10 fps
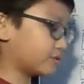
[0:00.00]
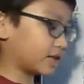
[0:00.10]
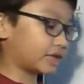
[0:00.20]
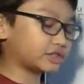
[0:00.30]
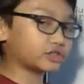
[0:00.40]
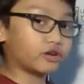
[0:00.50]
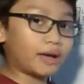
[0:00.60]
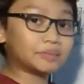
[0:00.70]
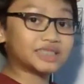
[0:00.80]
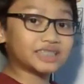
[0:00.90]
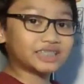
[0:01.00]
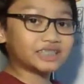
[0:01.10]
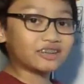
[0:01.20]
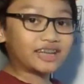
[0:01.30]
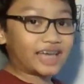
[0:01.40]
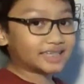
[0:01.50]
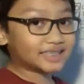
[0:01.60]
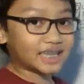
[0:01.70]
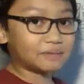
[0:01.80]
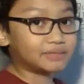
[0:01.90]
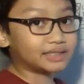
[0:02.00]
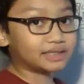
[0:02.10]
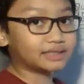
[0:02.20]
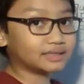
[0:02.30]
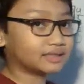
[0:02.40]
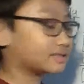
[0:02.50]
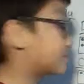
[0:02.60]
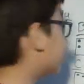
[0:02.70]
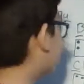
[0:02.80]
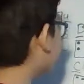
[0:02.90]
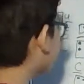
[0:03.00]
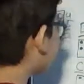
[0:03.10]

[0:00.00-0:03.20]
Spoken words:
realize you're empty. Your gas is empty. So